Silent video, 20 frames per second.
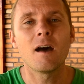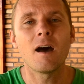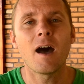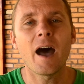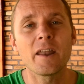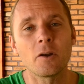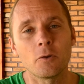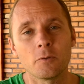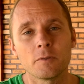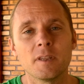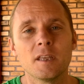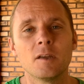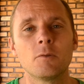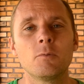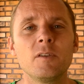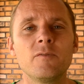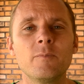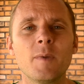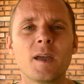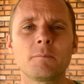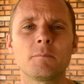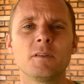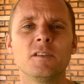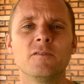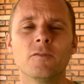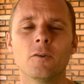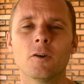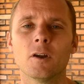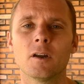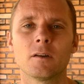I don't think we've met
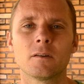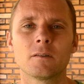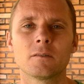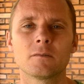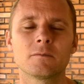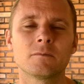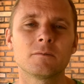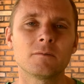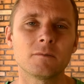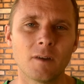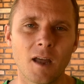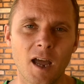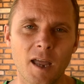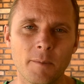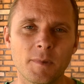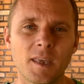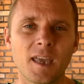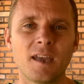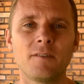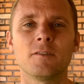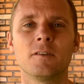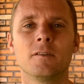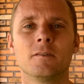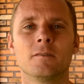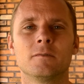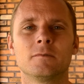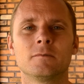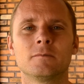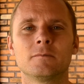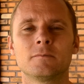before. I'm Kevin.
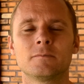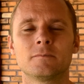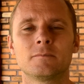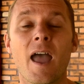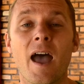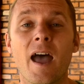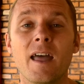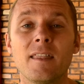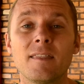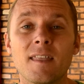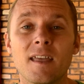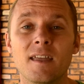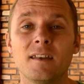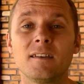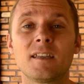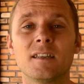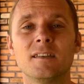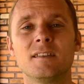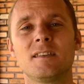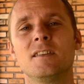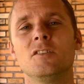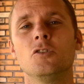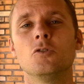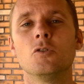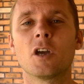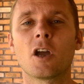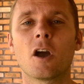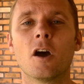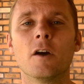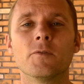And then continue
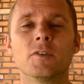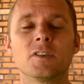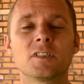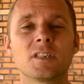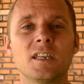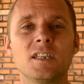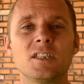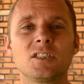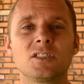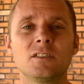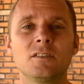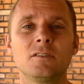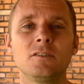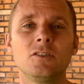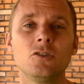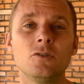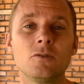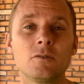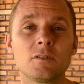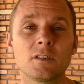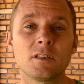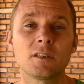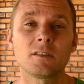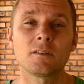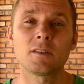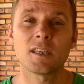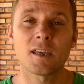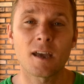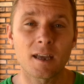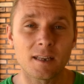the conversation using
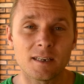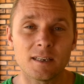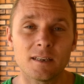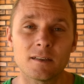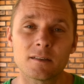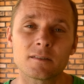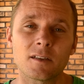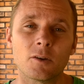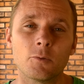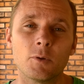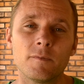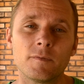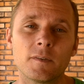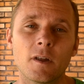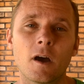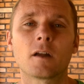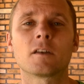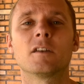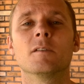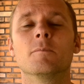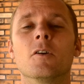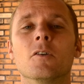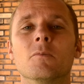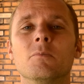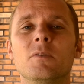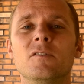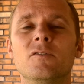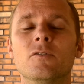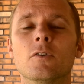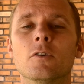the ideas that we've talked about
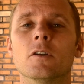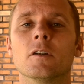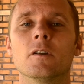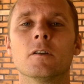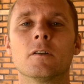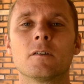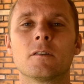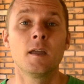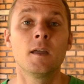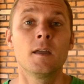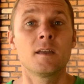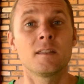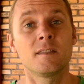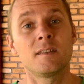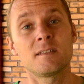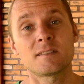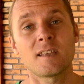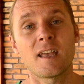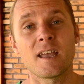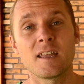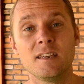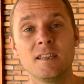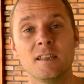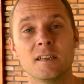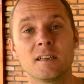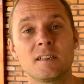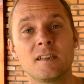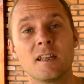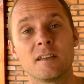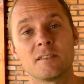before. This
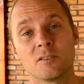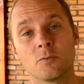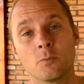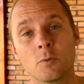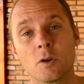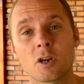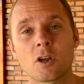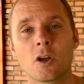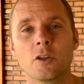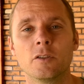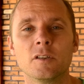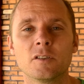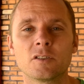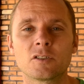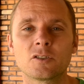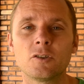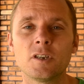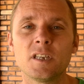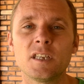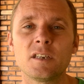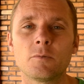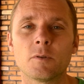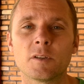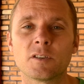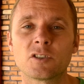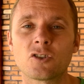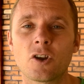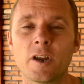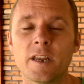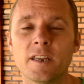idea doesn't work on the street with
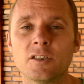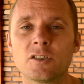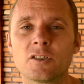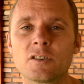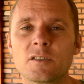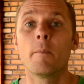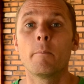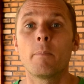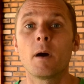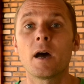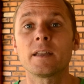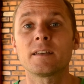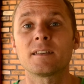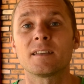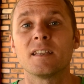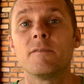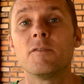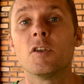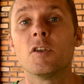strangers, but if